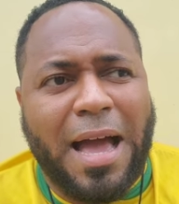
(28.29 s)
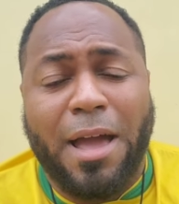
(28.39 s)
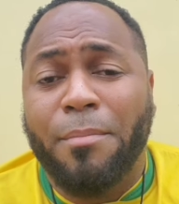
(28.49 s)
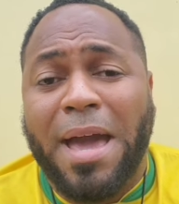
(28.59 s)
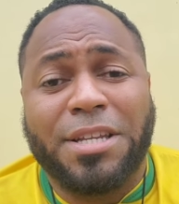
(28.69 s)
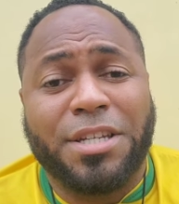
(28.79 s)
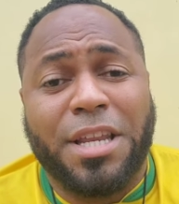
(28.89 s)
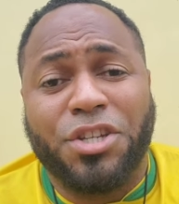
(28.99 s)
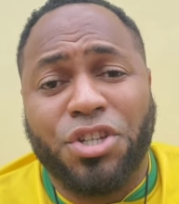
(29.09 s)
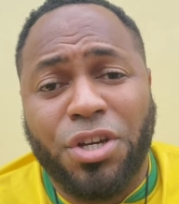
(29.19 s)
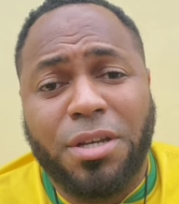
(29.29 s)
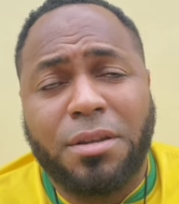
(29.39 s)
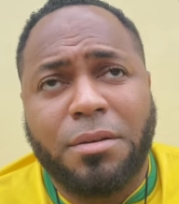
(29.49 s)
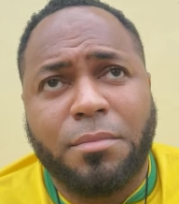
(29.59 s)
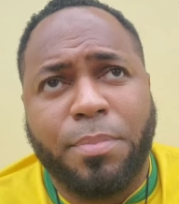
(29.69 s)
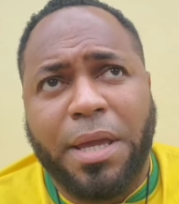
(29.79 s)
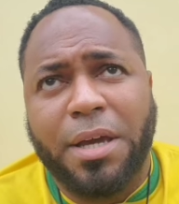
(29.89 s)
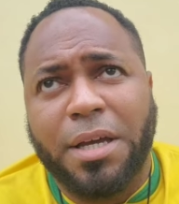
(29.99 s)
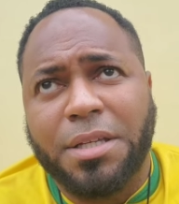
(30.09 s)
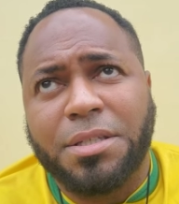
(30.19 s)
I imagine it should,
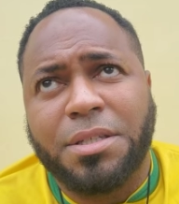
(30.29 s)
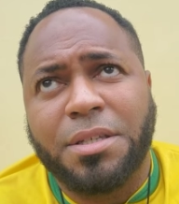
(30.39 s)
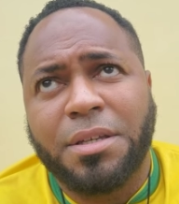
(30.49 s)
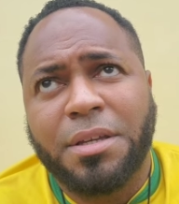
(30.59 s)
because